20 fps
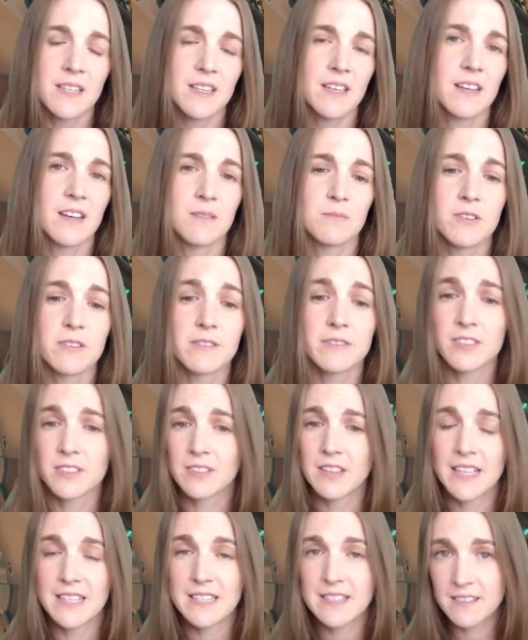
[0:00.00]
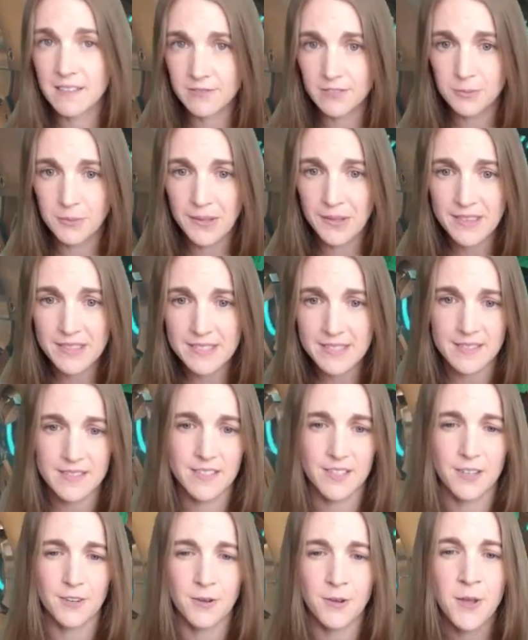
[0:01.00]
over the last several months,
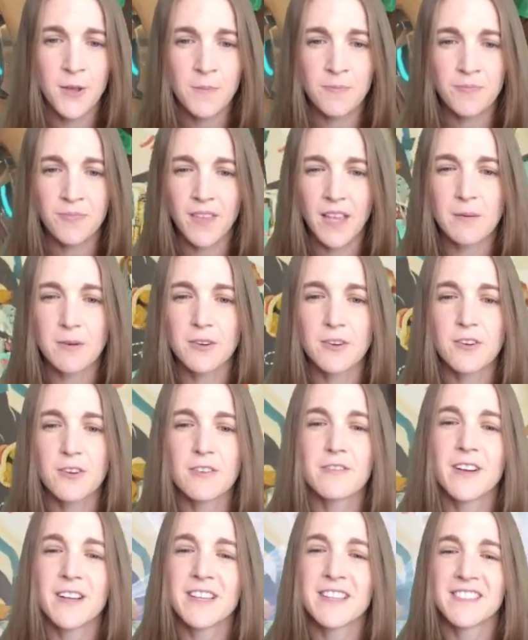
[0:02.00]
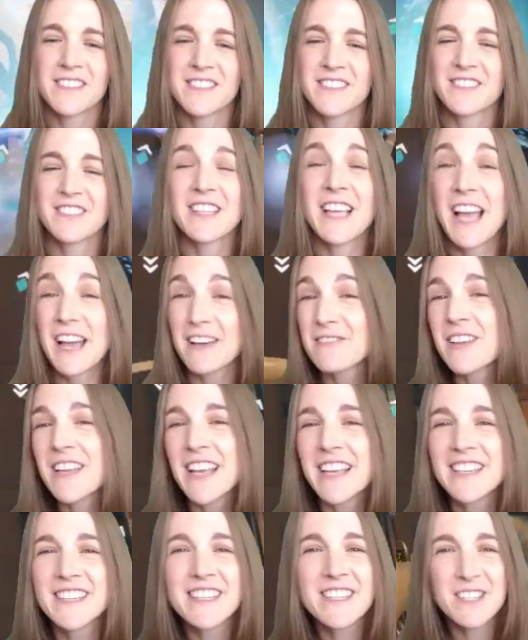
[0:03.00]
so I don't know if I necessarily
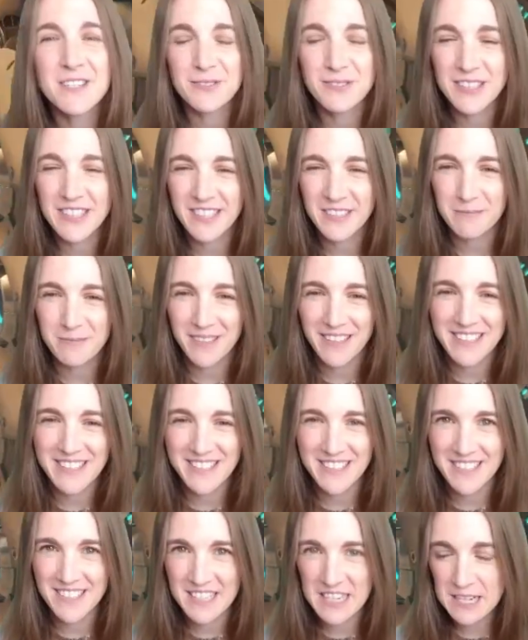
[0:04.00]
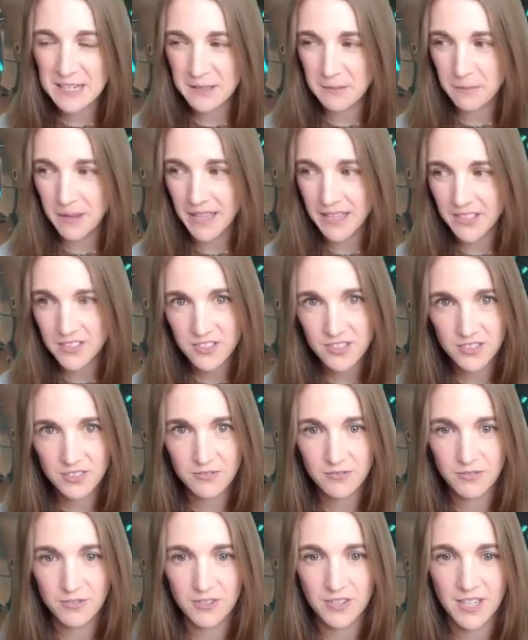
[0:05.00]
advocate it as a really good place at the start of the match
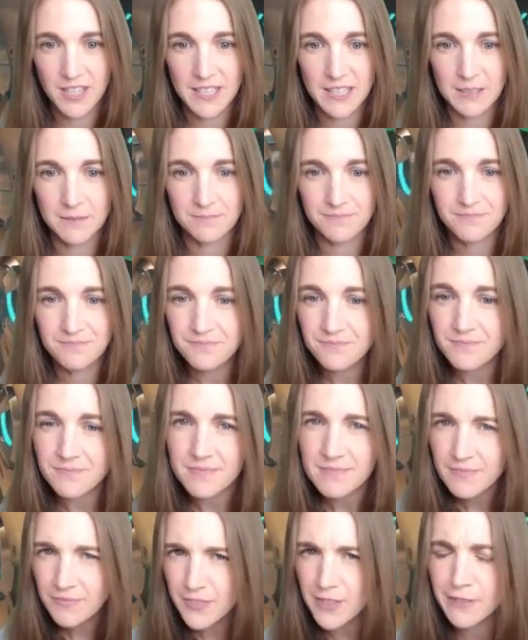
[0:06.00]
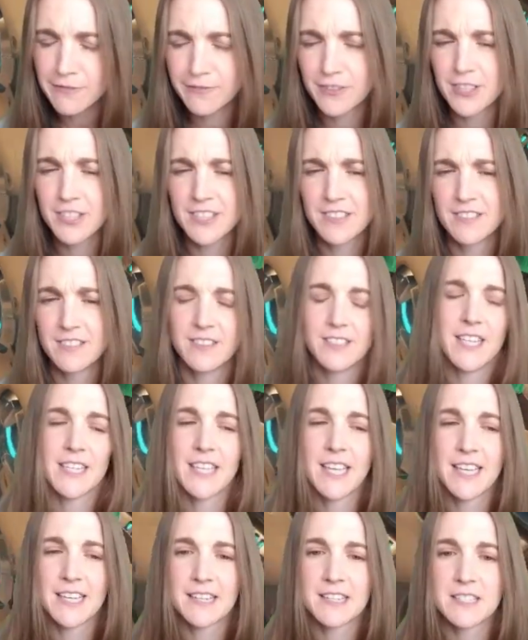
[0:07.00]
for
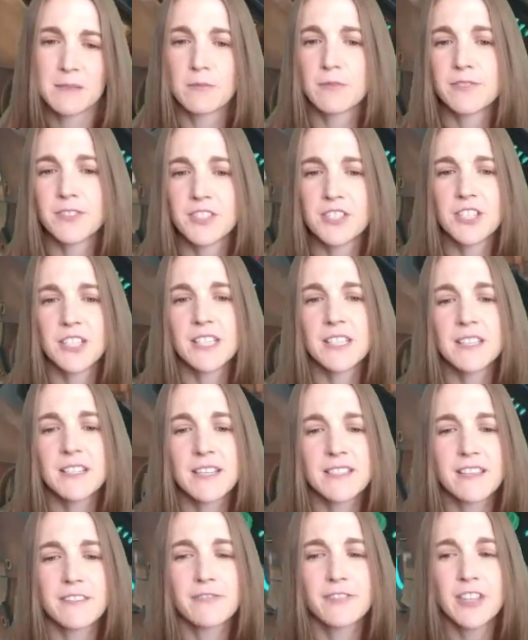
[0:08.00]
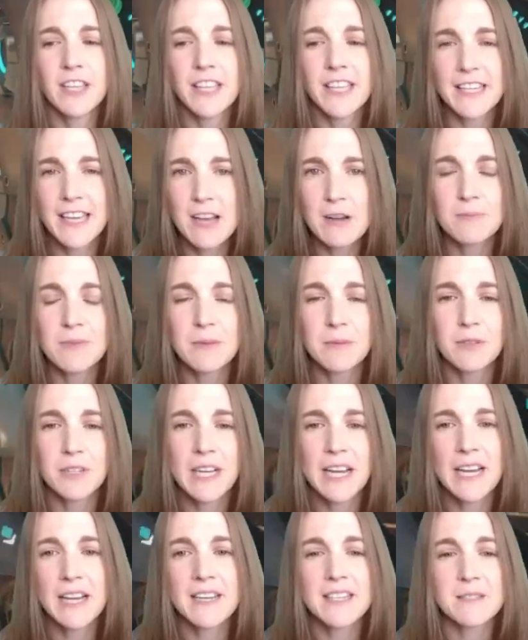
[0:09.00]
dedicating some of your turrets, because I feel like now people are
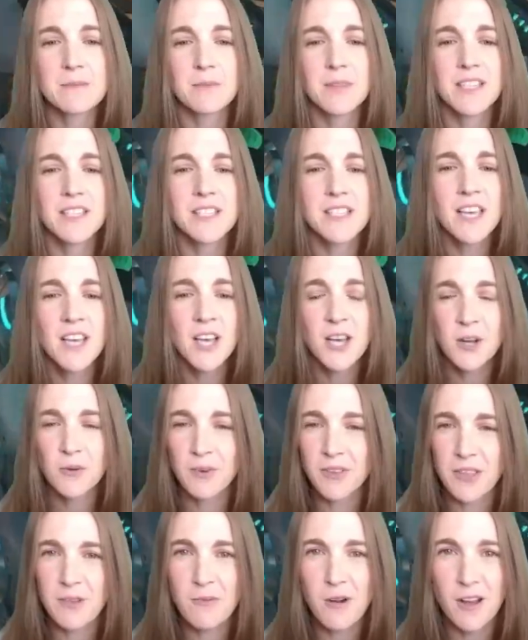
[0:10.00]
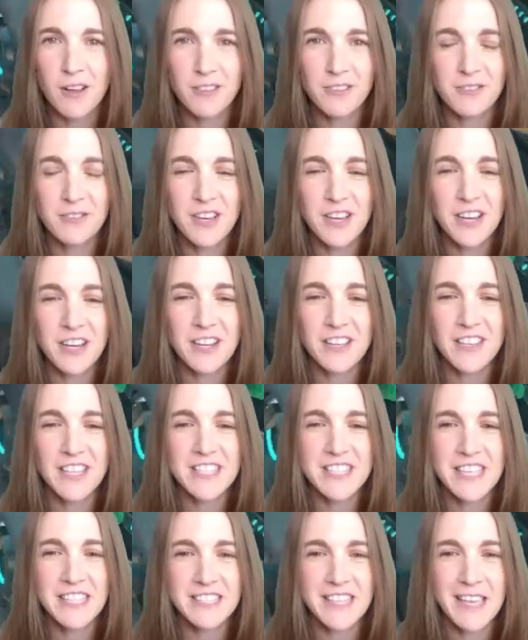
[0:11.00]
getting to the place where they walk through here and they
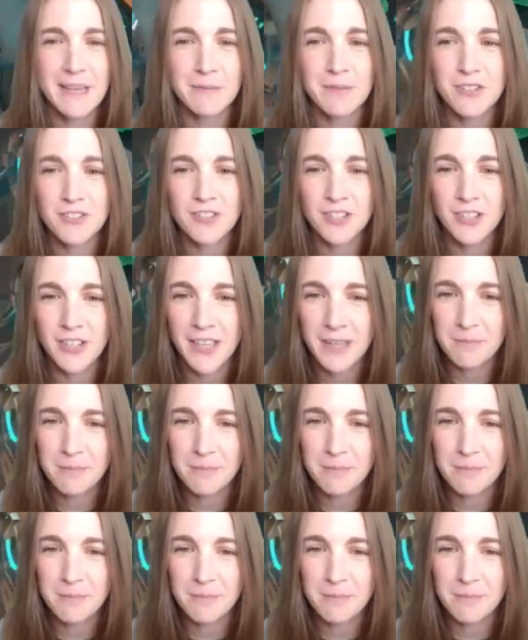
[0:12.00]
take damage, and they're like,